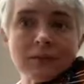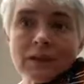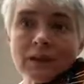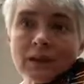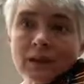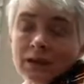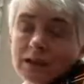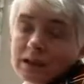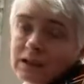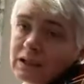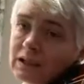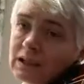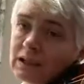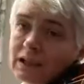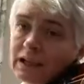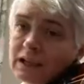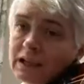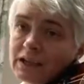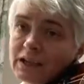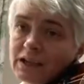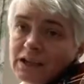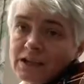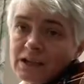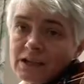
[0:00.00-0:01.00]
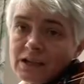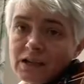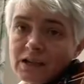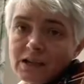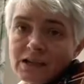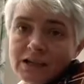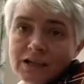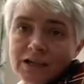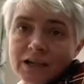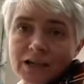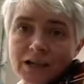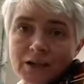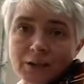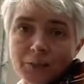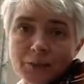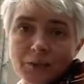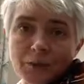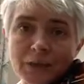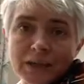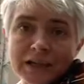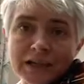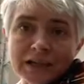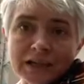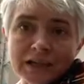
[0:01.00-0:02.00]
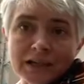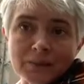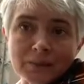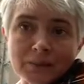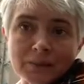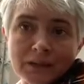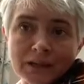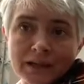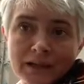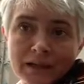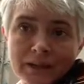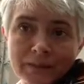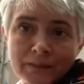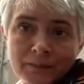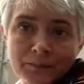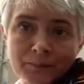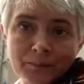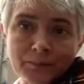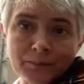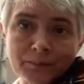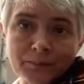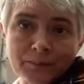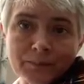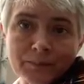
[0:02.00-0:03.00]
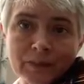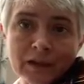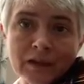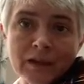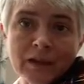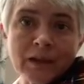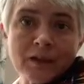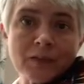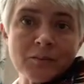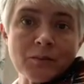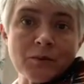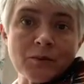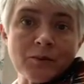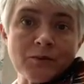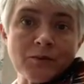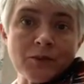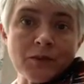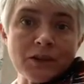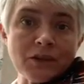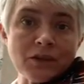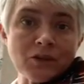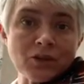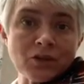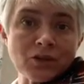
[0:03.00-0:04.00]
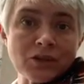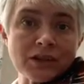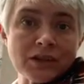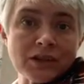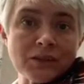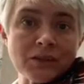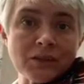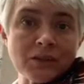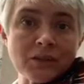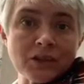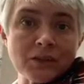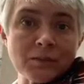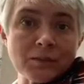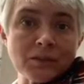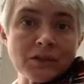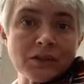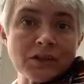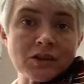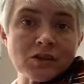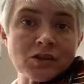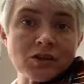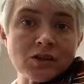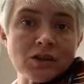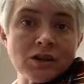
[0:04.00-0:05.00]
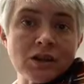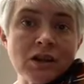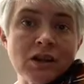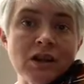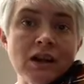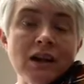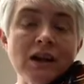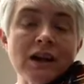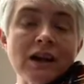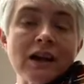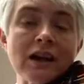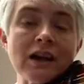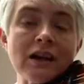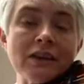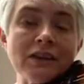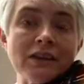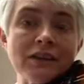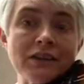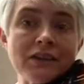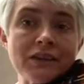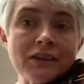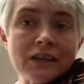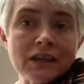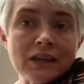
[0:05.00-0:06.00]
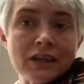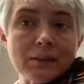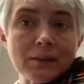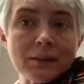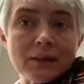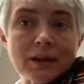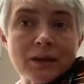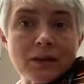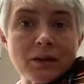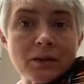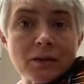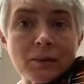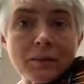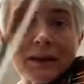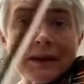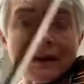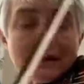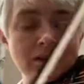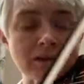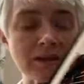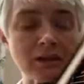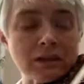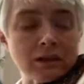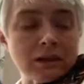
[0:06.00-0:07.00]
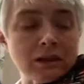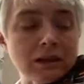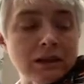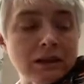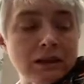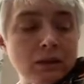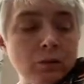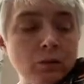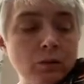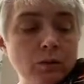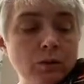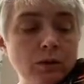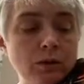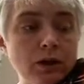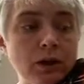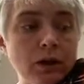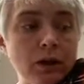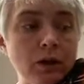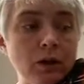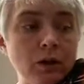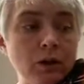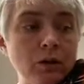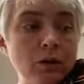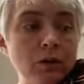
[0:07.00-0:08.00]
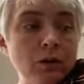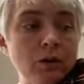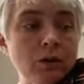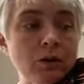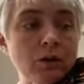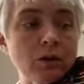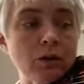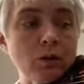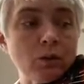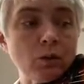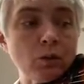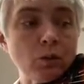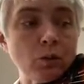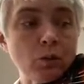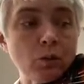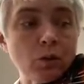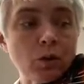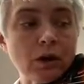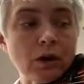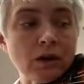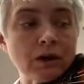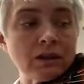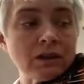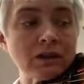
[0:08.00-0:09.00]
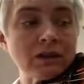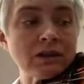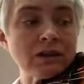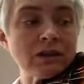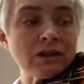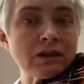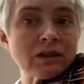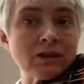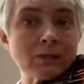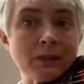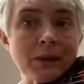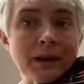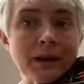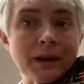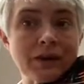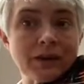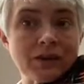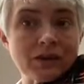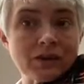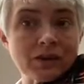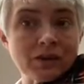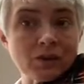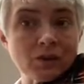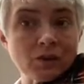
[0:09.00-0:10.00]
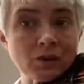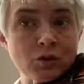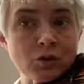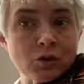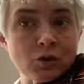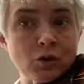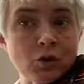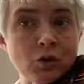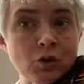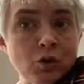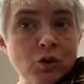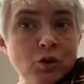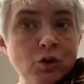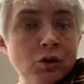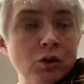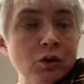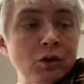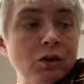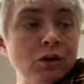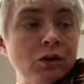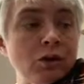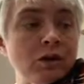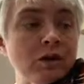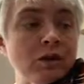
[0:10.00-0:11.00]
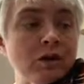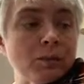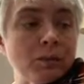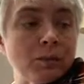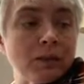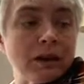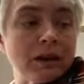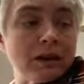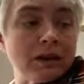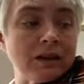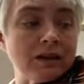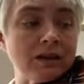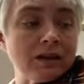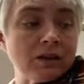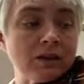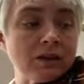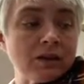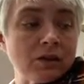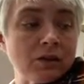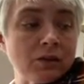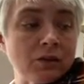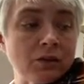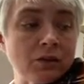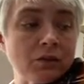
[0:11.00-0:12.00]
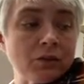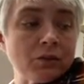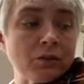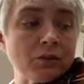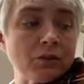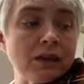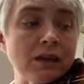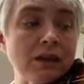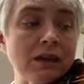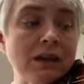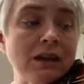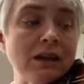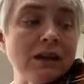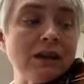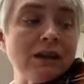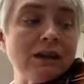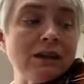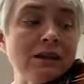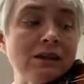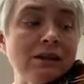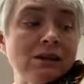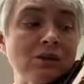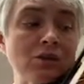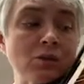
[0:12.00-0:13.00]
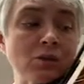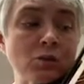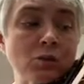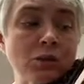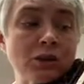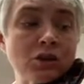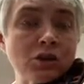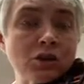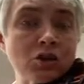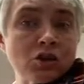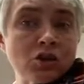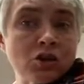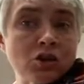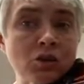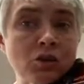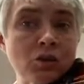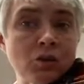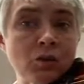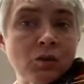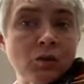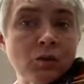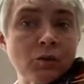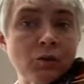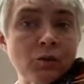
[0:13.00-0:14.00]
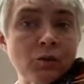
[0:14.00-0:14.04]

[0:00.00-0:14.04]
a little exercise to help you get up there, but find yourself third position and think about the pattern. It will go 1 space, 2 space, 3 squish, 4.